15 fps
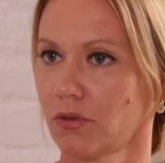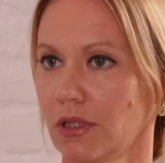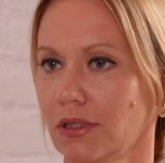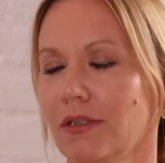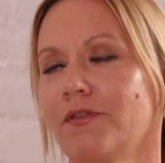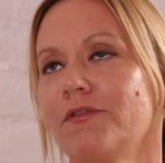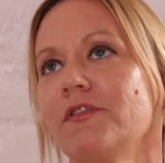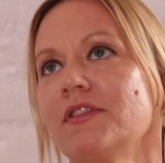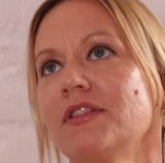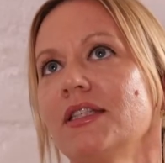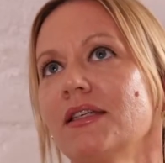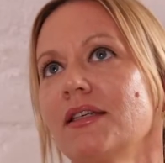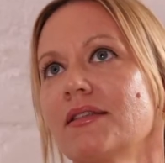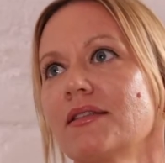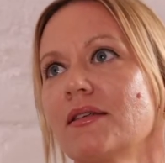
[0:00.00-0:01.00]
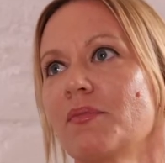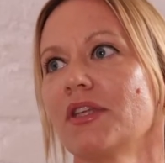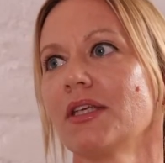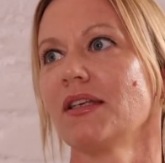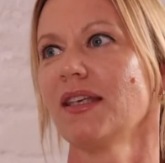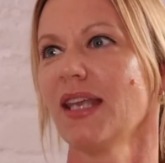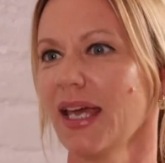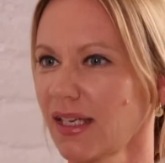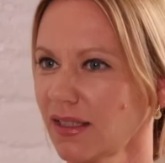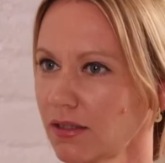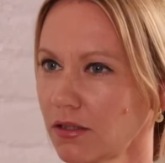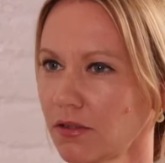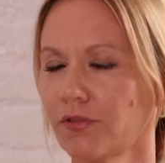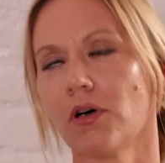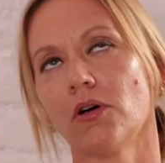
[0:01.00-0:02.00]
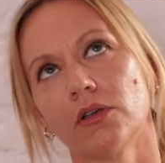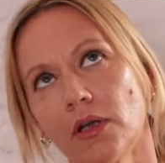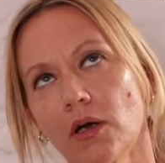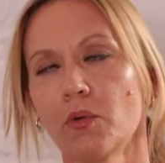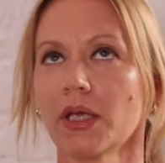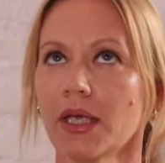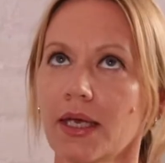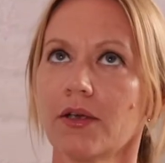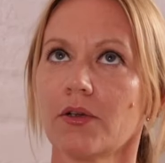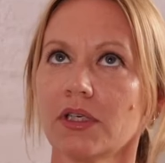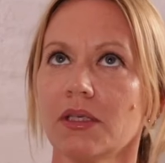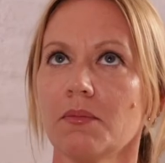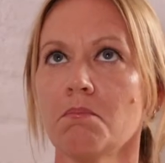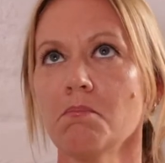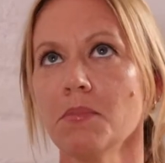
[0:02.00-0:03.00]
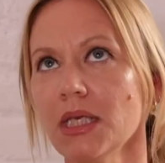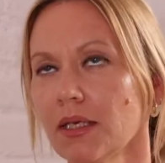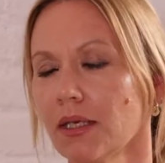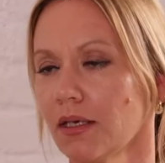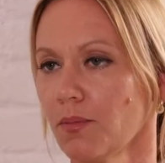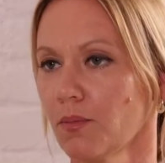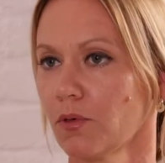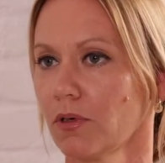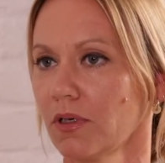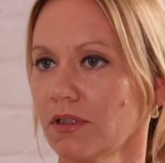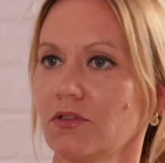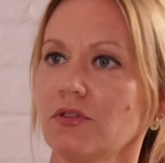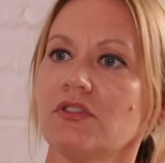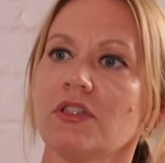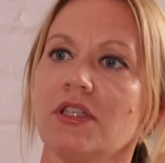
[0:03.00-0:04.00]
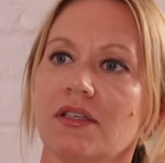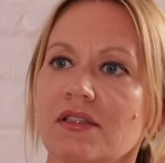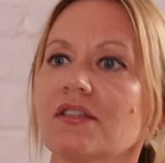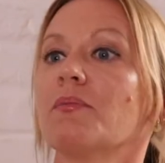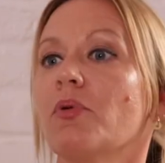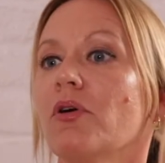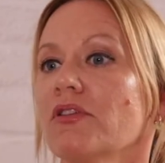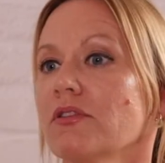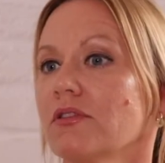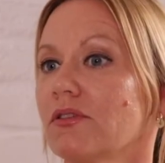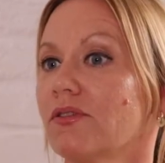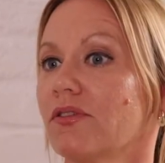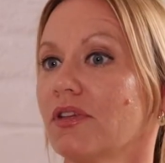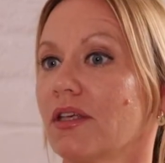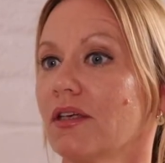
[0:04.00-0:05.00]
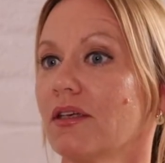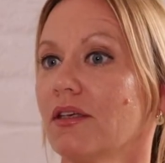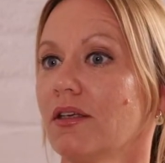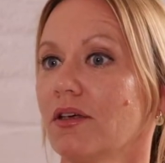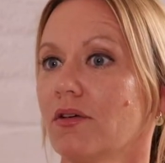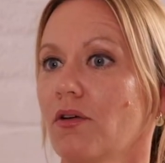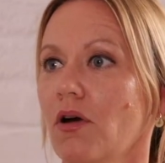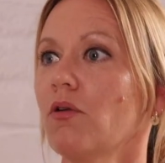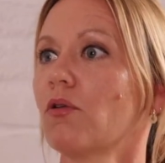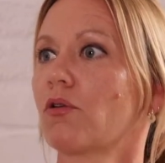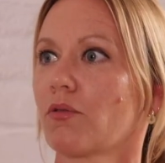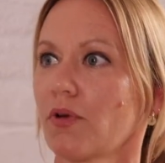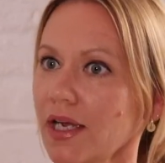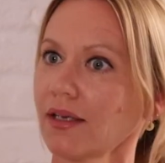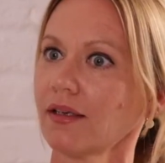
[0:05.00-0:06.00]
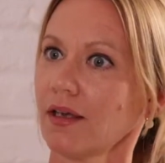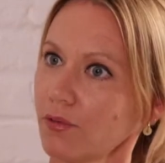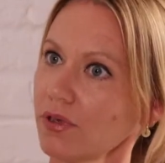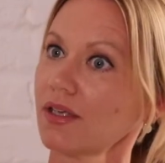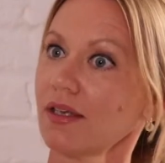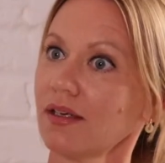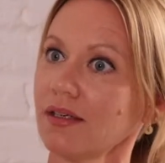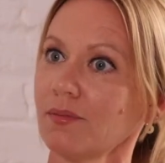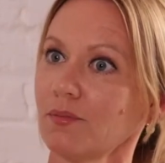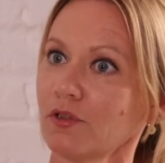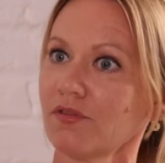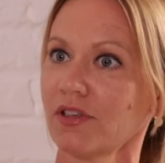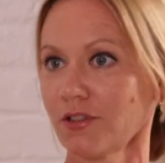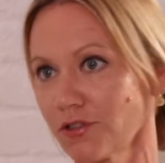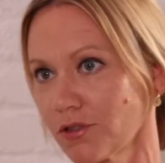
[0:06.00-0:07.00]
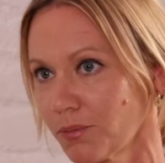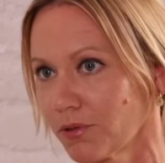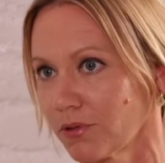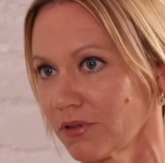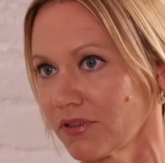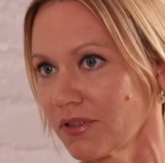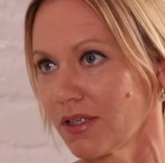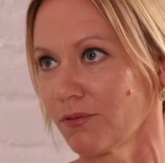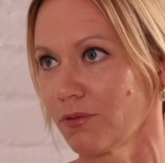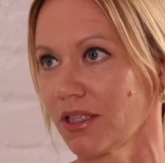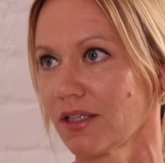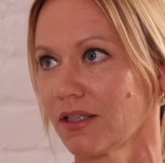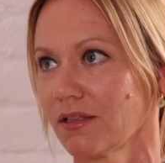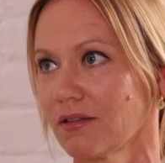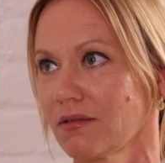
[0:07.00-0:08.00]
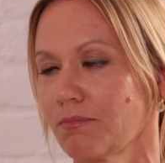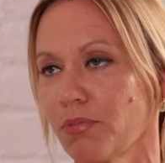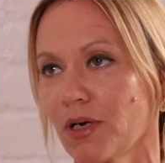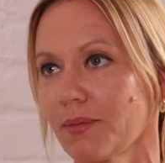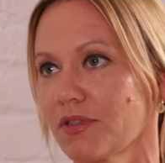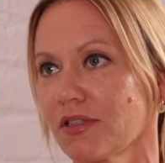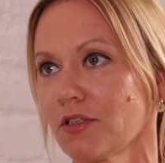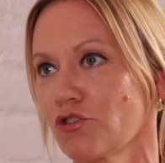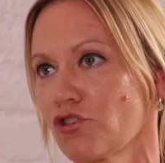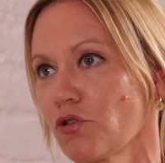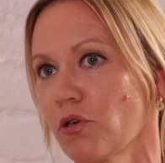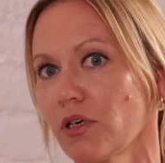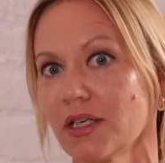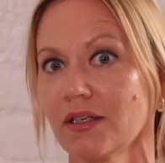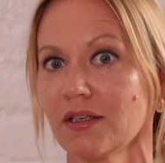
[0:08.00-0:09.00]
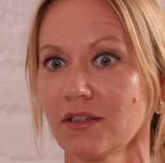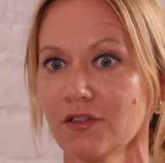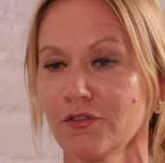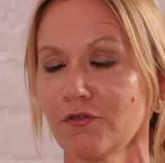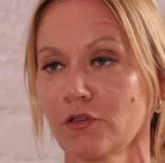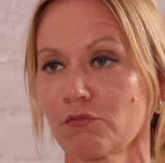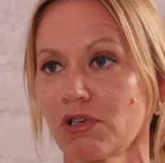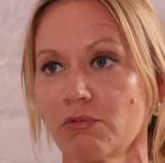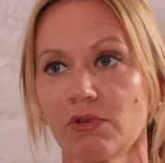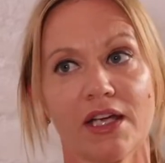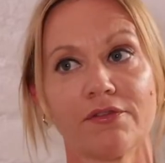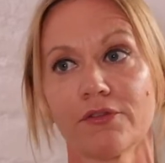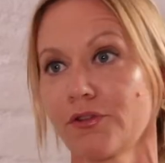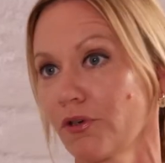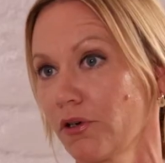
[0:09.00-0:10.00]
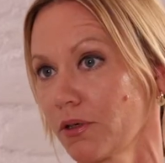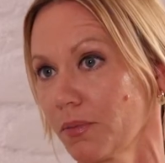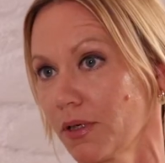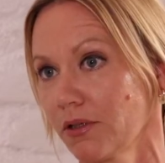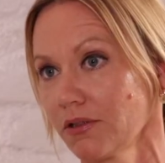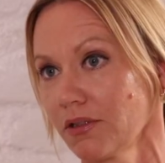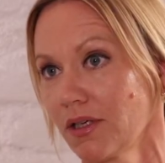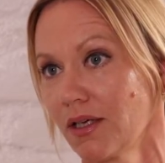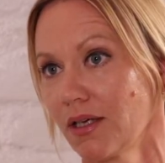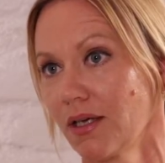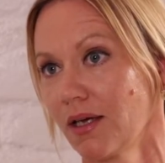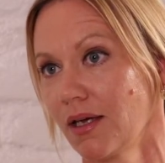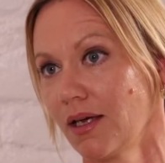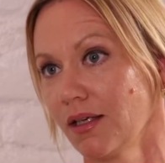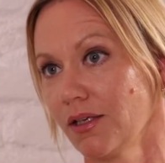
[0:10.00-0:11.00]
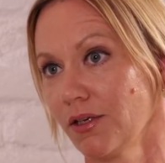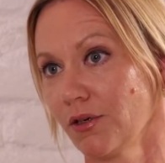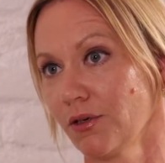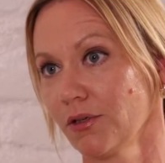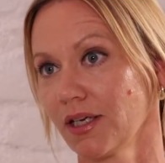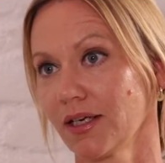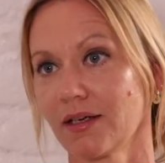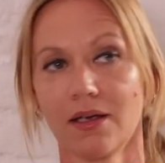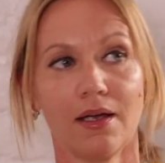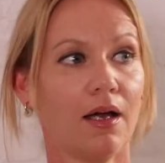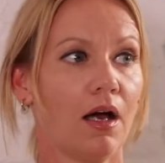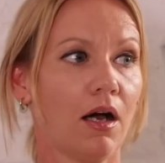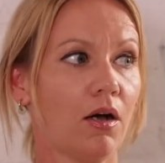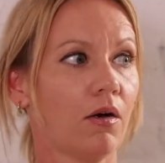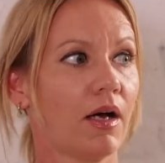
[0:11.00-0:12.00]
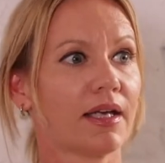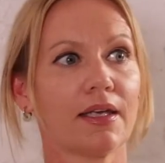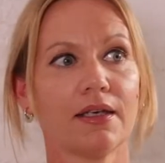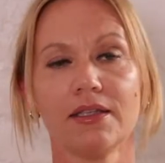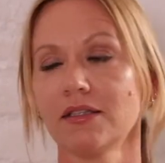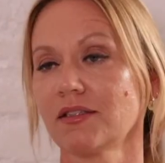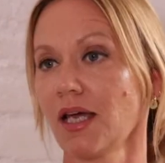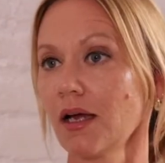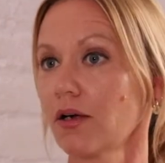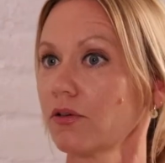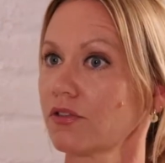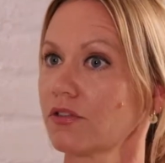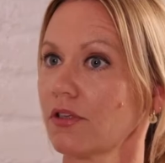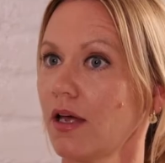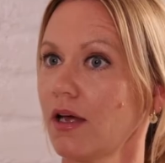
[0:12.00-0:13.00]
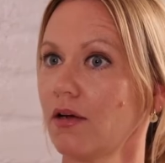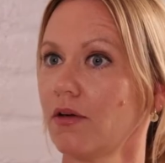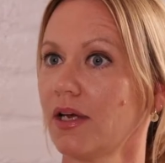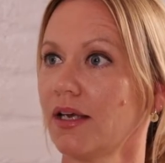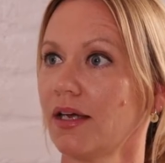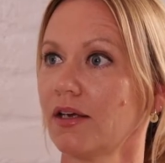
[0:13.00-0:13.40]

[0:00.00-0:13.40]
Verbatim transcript: to it and see it as something negative, oh, now we cannot eat meat anymore, to see it as a positive thing, you know, oh, great, now we can eat more vegetables and we can perhaps enjoy it in a different way we haven't thought about, you know, like, oh, I can eat tacos now and